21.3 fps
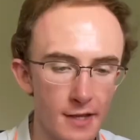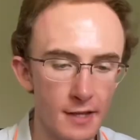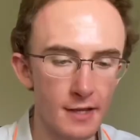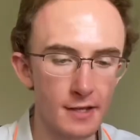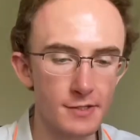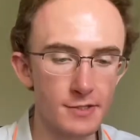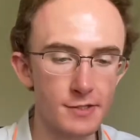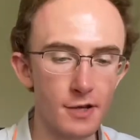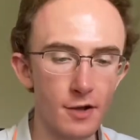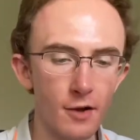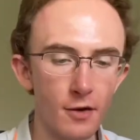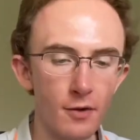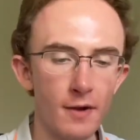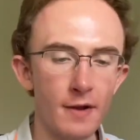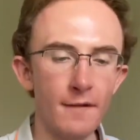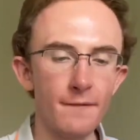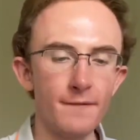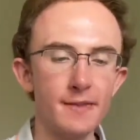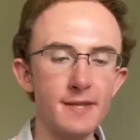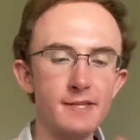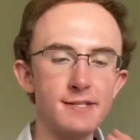So
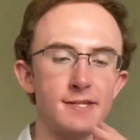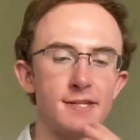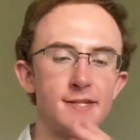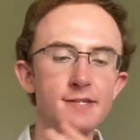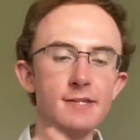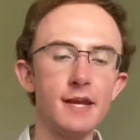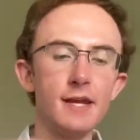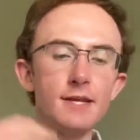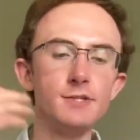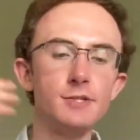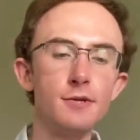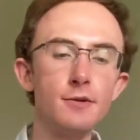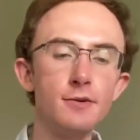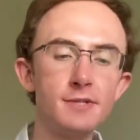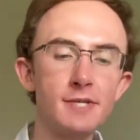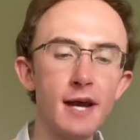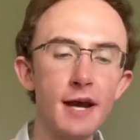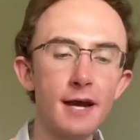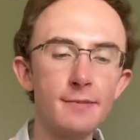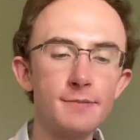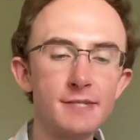this is a 2
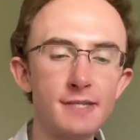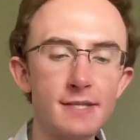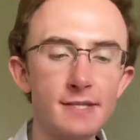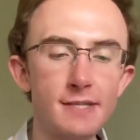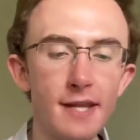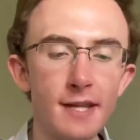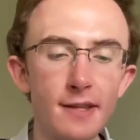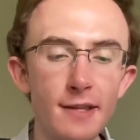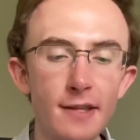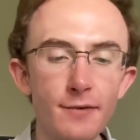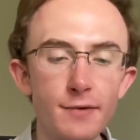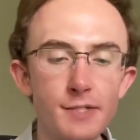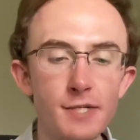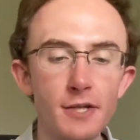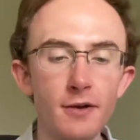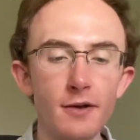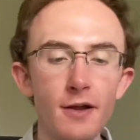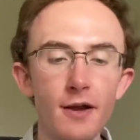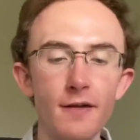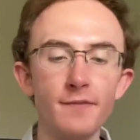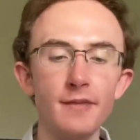times the daily
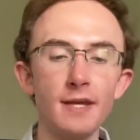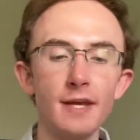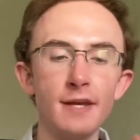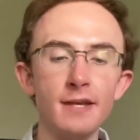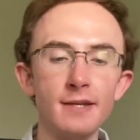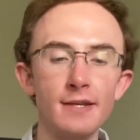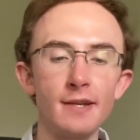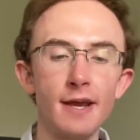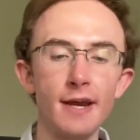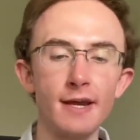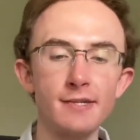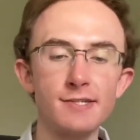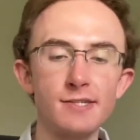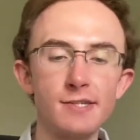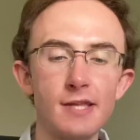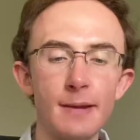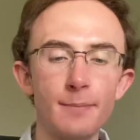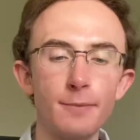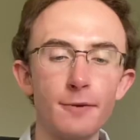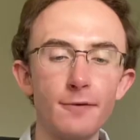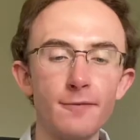return of the index
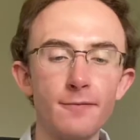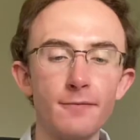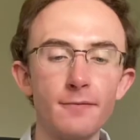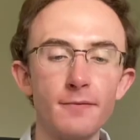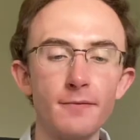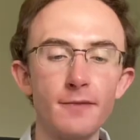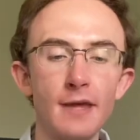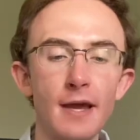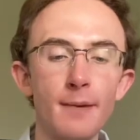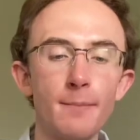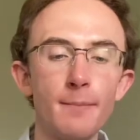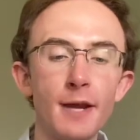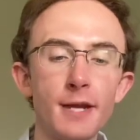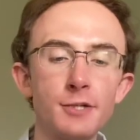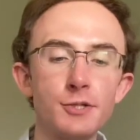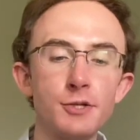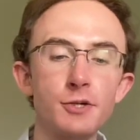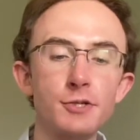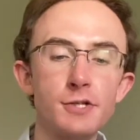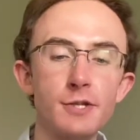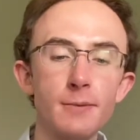that
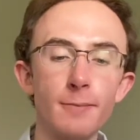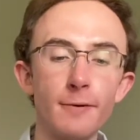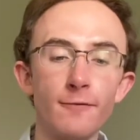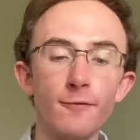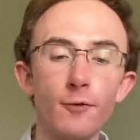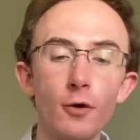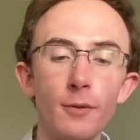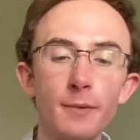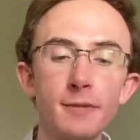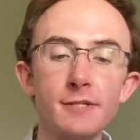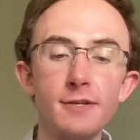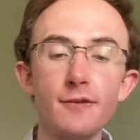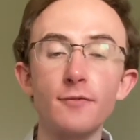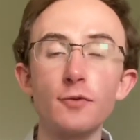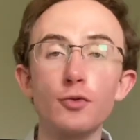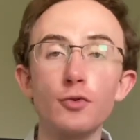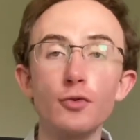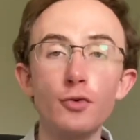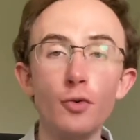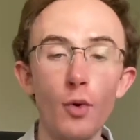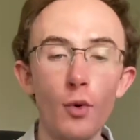measures the performance of
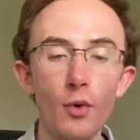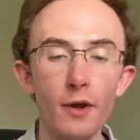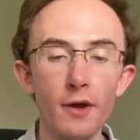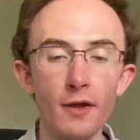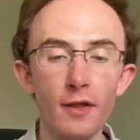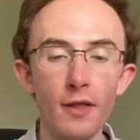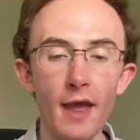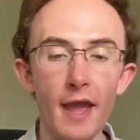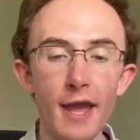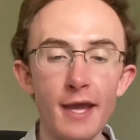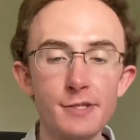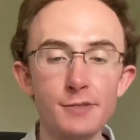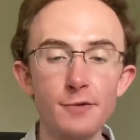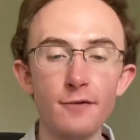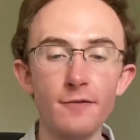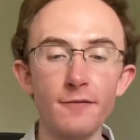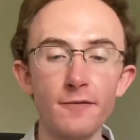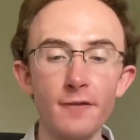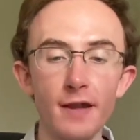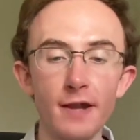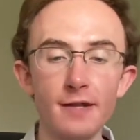crude oil as
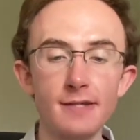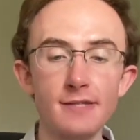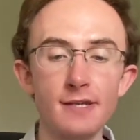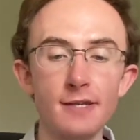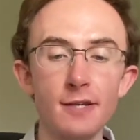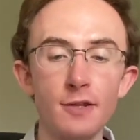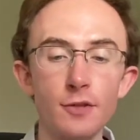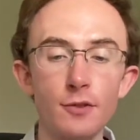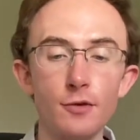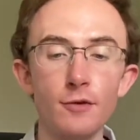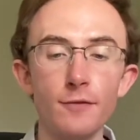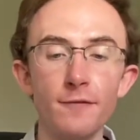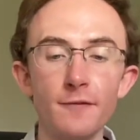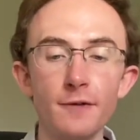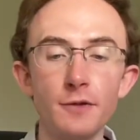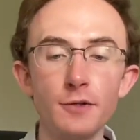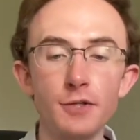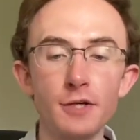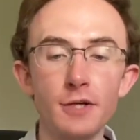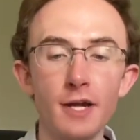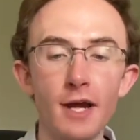reflected through
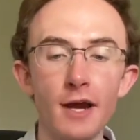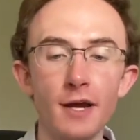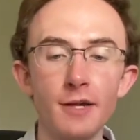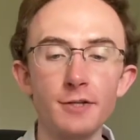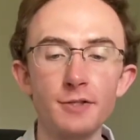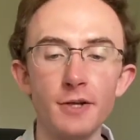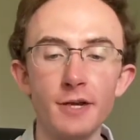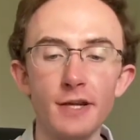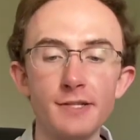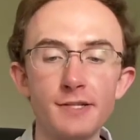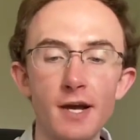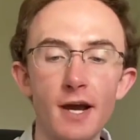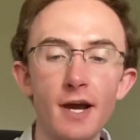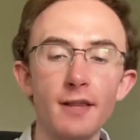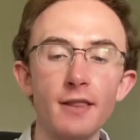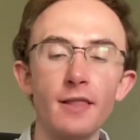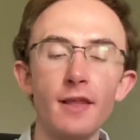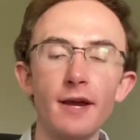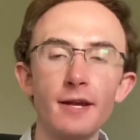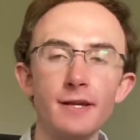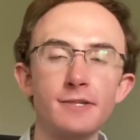future contracts
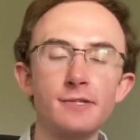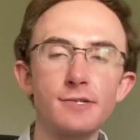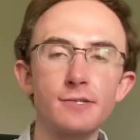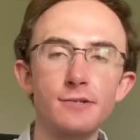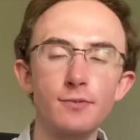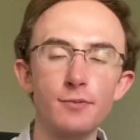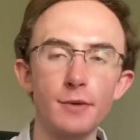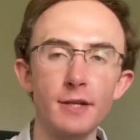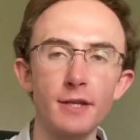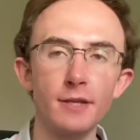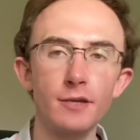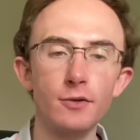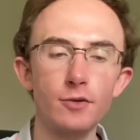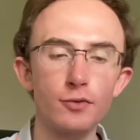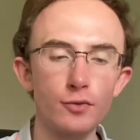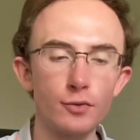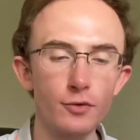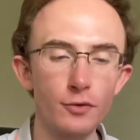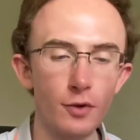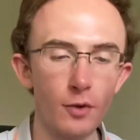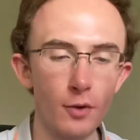on light sweet
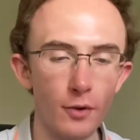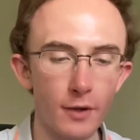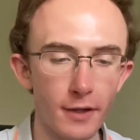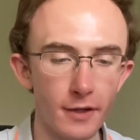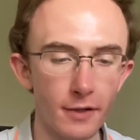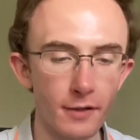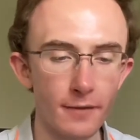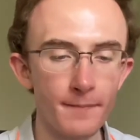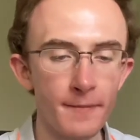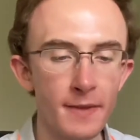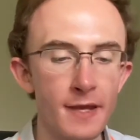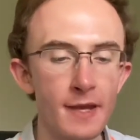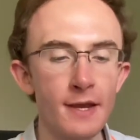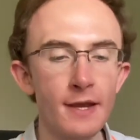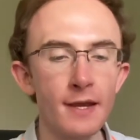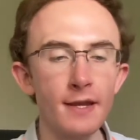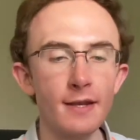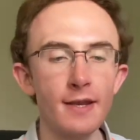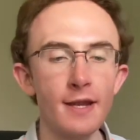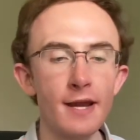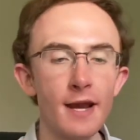crude oil.
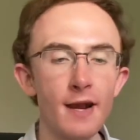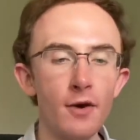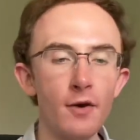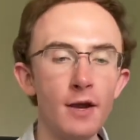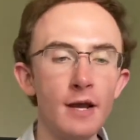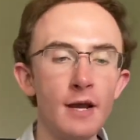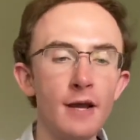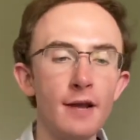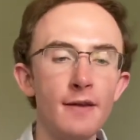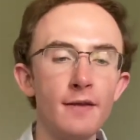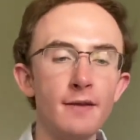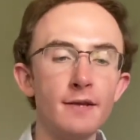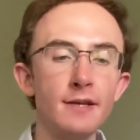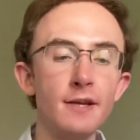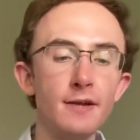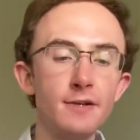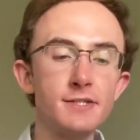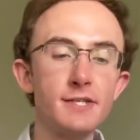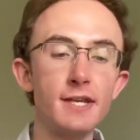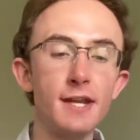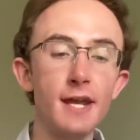Now,
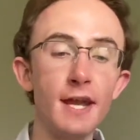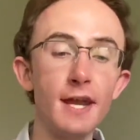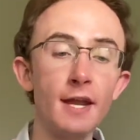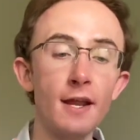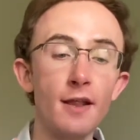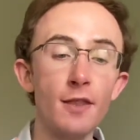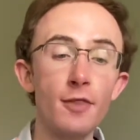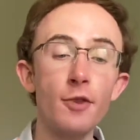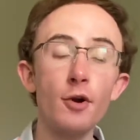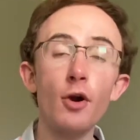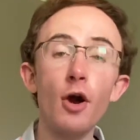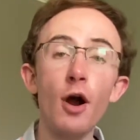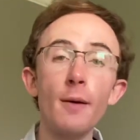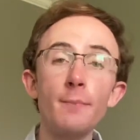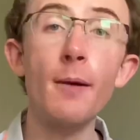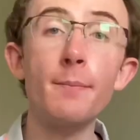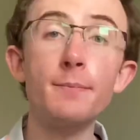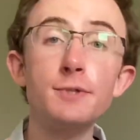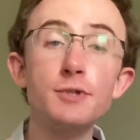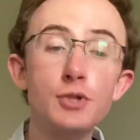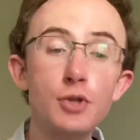year to date, they're
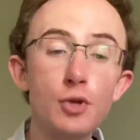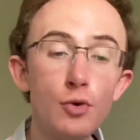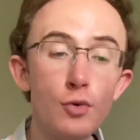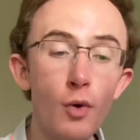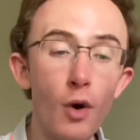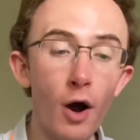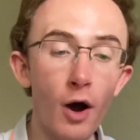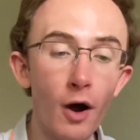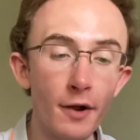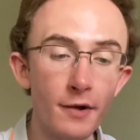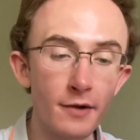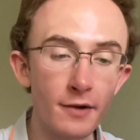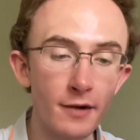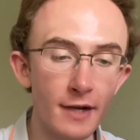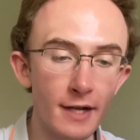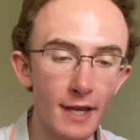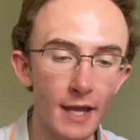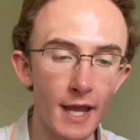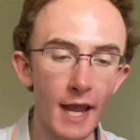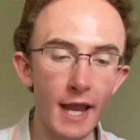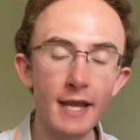up
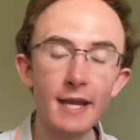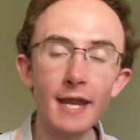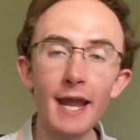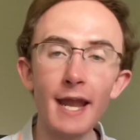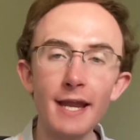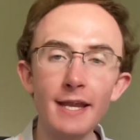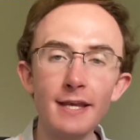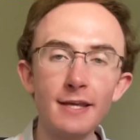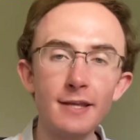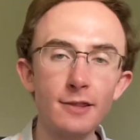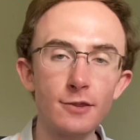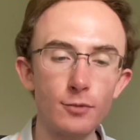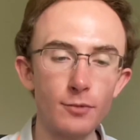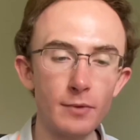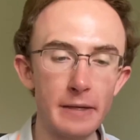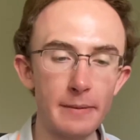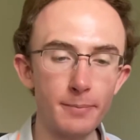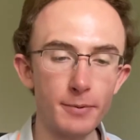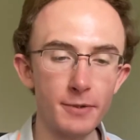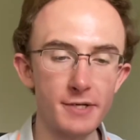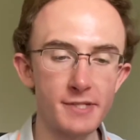
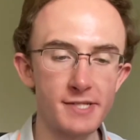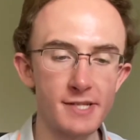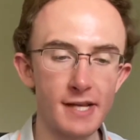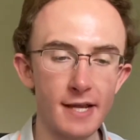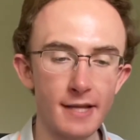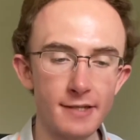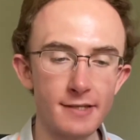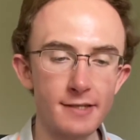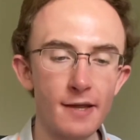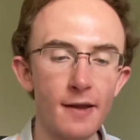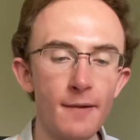283%.